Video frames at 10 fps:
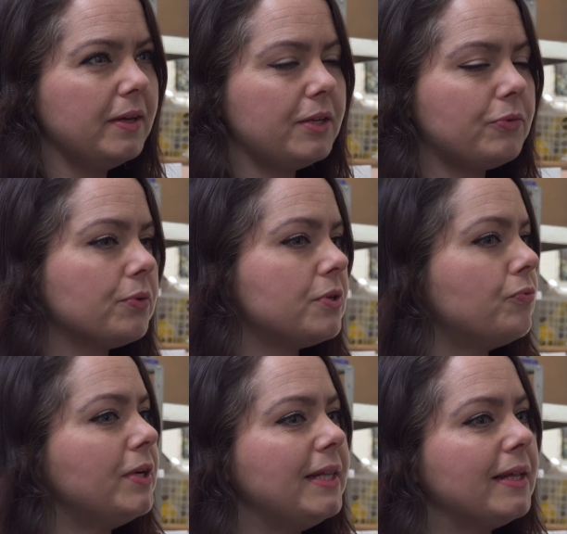You've got this
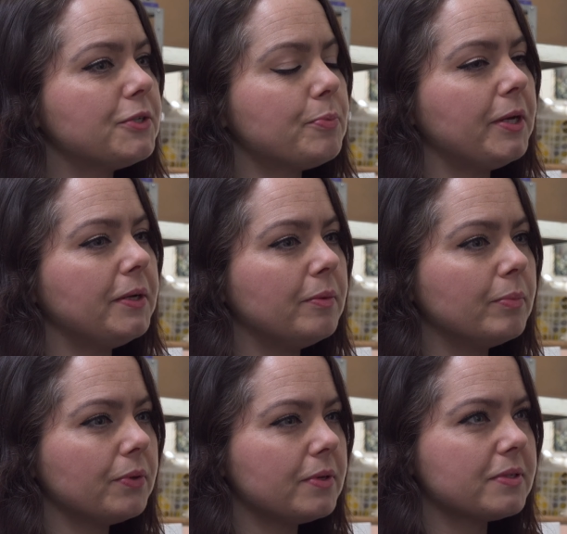really large painting,
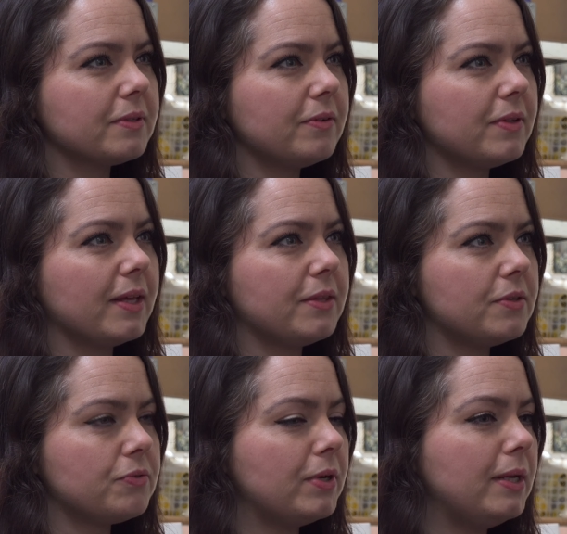but there's like
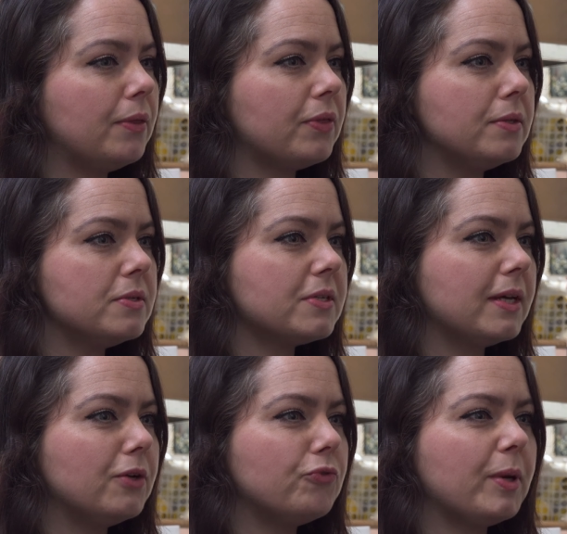this really thin
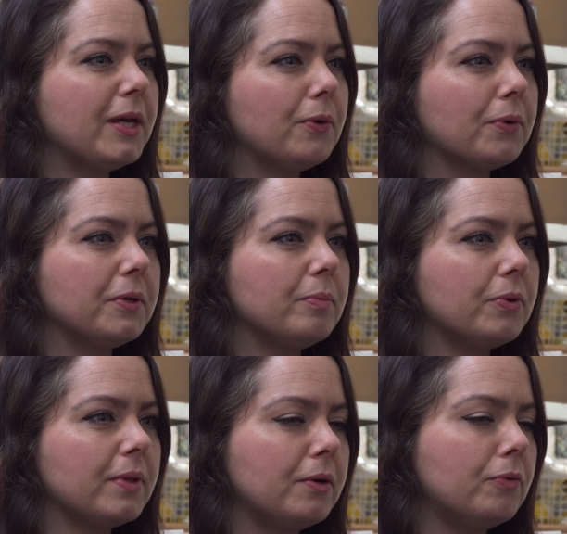skin of paint on it,
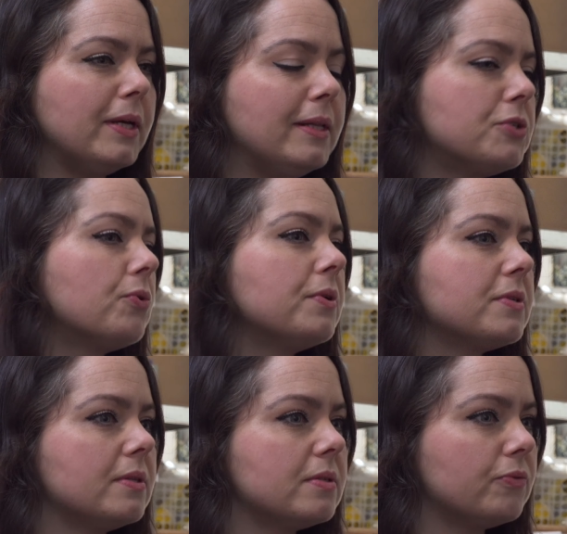but then a really strong
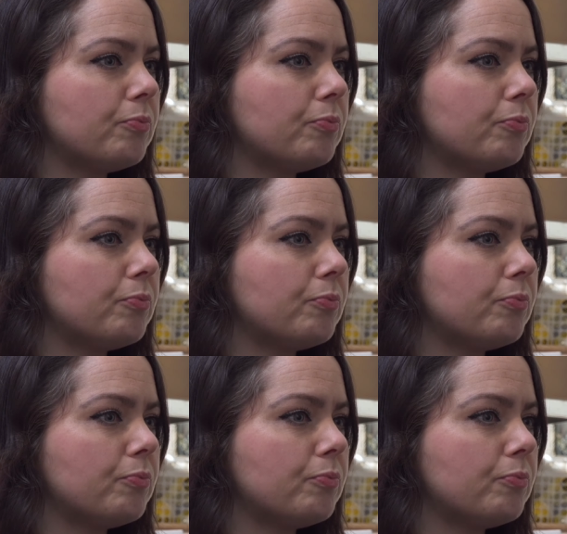sense of